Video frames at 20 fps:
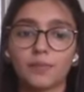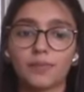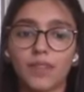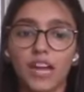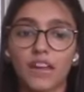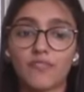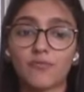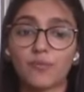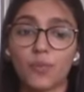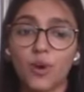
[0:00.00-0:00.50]

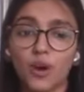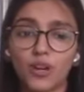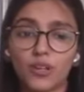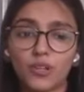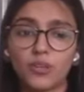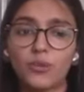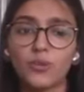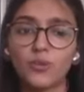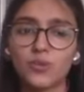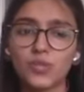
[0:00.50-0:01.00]
I've bought
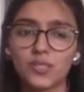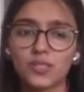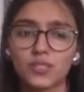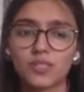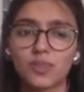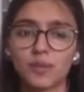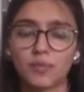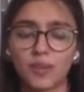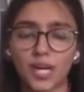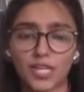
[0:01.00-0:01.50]
loose
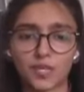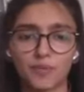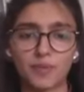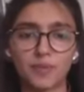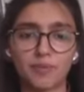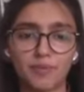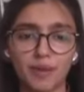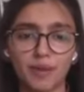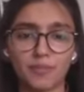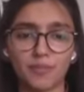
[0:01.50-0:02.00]

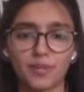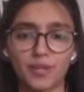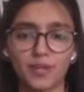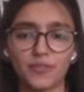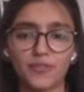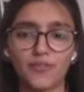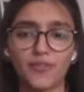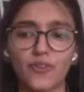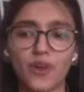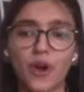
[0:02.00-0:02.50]
parchment paper
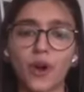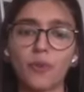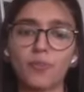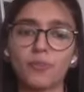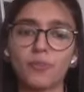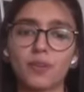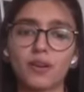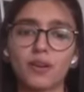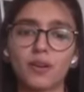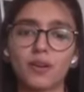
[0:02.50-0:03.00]

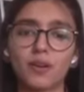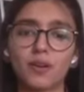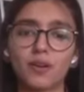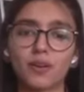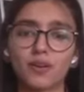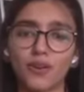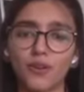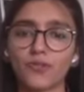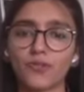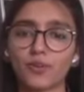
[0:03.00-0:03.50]
from
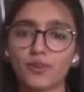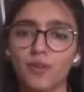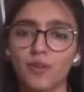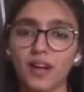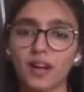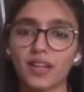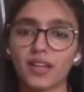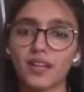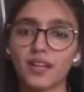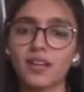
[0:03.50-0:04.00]
Crawford
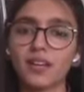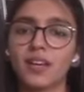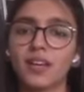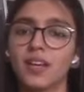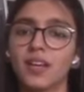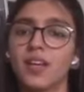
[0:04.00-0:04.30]
Market.